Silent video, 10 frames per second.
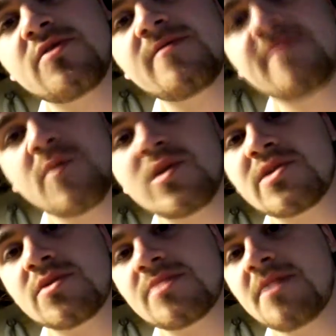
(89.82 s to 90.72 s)
force
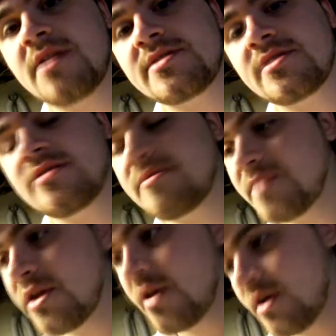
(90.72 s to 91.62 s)
response to them.
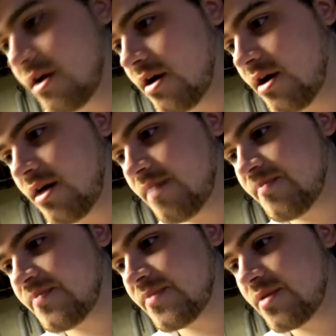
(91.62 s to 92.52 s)

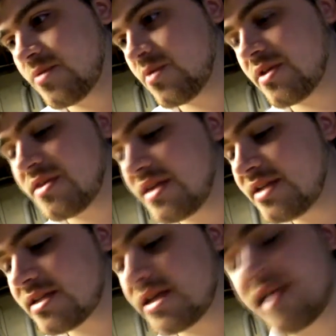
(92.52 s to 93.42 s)
With
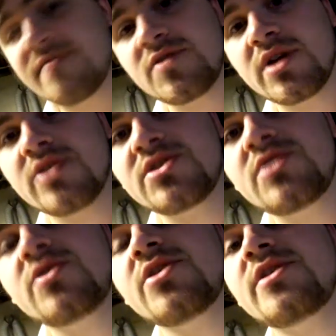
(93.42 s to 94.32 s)
these kind of triggers, you
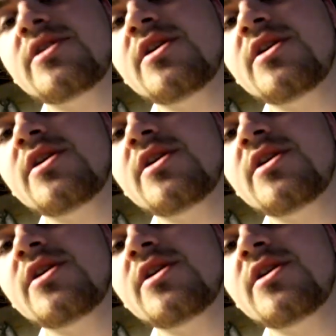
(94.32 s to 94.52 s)
could